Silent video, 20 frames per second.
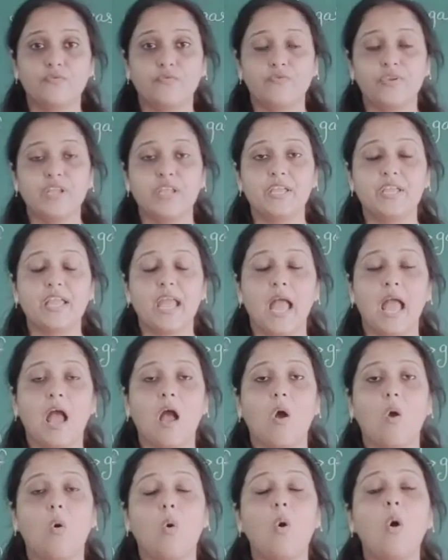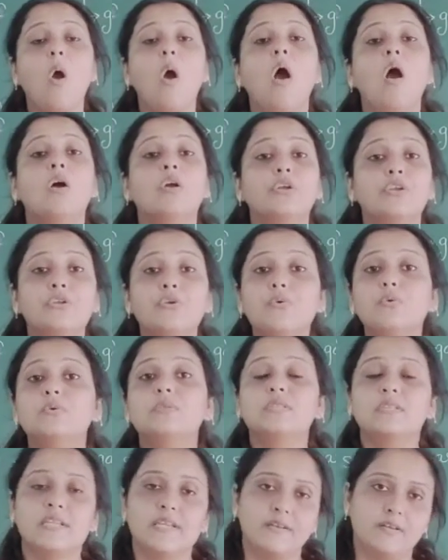we have
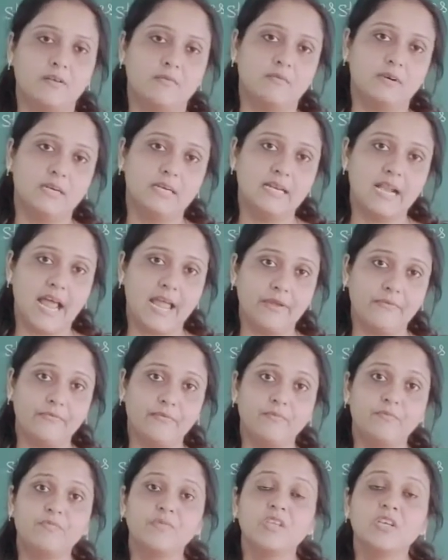used in our life.